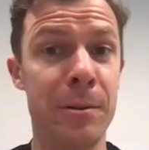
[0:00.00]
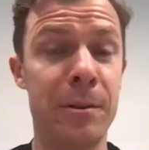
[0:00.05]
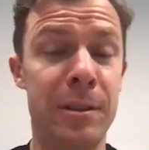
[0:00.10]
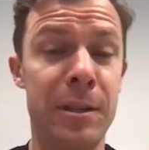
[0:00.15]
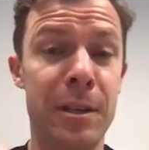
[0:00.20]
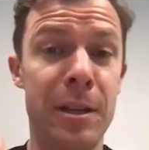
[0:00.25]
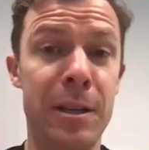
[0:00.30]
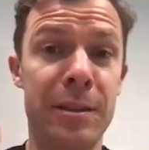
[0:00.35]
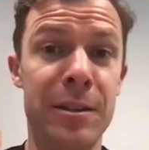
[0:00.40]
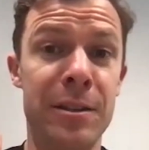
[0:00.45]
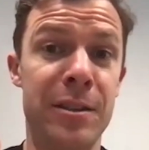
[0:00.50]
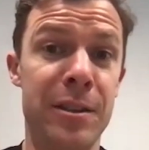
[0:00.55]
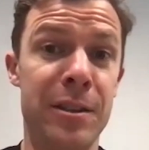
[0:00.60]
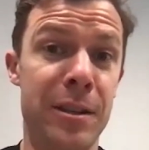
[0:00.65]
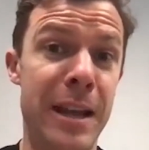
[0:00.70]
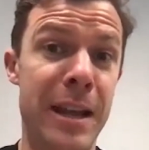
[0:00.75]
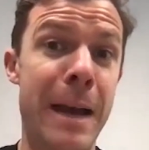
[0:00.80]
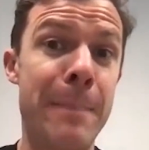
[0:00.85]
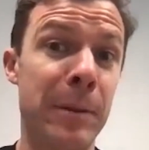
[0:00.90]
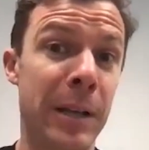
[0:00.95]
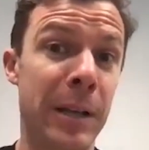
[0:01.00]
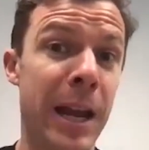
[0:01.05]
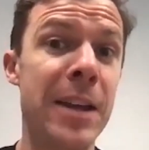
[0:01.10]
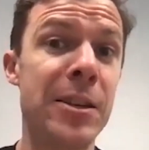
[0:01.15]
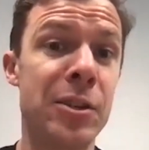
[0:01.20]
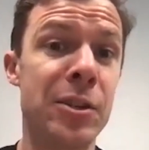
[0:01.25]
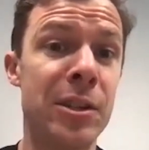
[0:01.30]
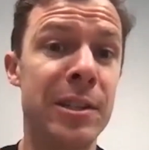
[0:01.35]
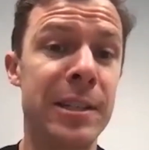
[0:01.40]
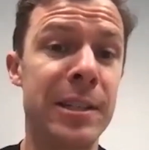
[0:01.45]
the
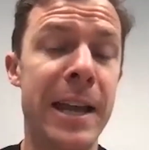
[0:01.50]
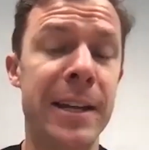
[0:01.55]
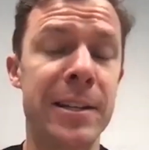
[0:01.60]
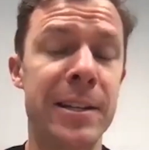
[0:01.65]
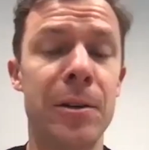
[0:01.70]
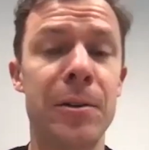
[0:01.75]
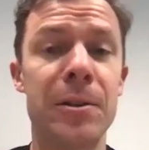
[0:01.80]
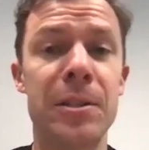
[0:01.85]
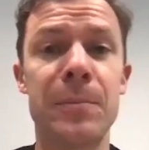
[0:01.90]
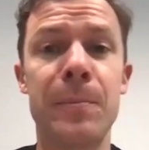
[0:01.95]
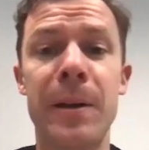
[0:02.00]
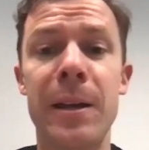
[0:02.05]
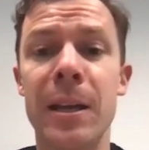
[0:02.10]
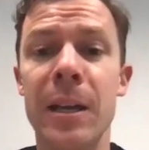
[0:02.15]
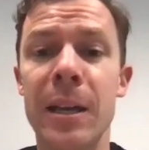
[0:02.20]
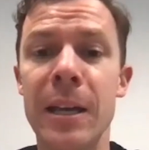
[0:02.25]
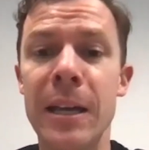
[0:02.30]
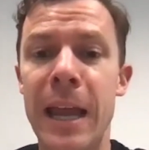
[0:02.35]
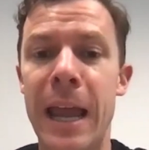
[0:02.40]
application stack, so to speak.